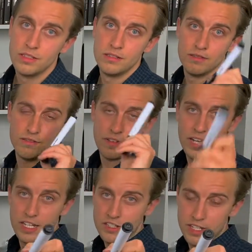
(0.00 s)

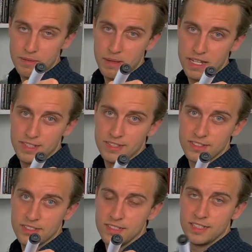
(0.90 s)
financial
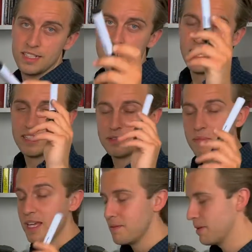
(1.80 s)
independence and to
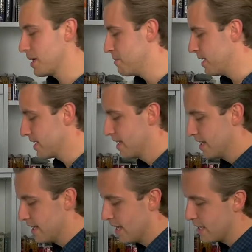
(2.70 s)
me becoming
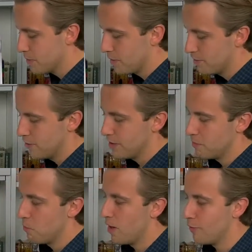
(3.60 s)
a qualified
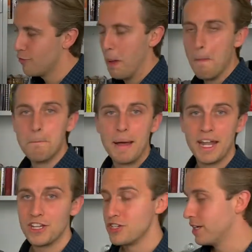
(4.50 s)
wealth
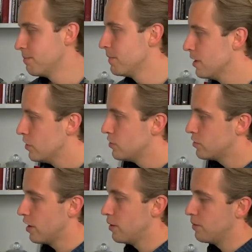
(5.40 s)
manager.
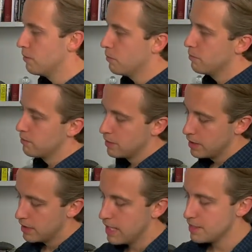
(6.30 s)
So
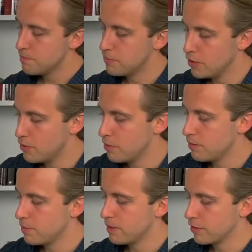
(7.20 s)
let's do
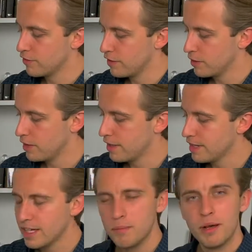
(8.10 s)
the big reveal. I
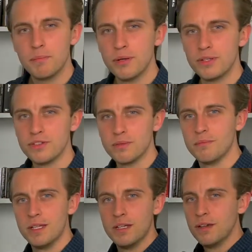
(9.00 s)
think I might put some
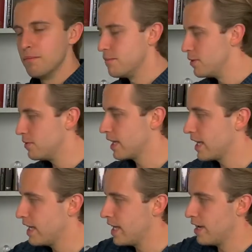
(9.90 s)
music
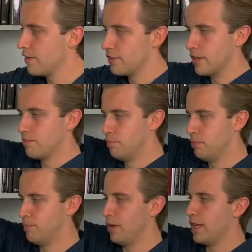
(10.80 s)
in here as I
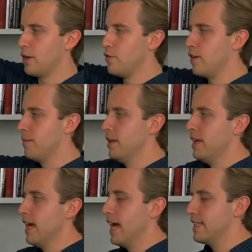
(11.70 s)
pull it over.
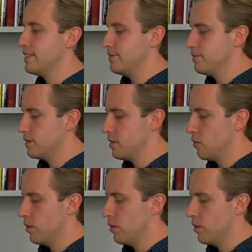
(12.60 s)
And what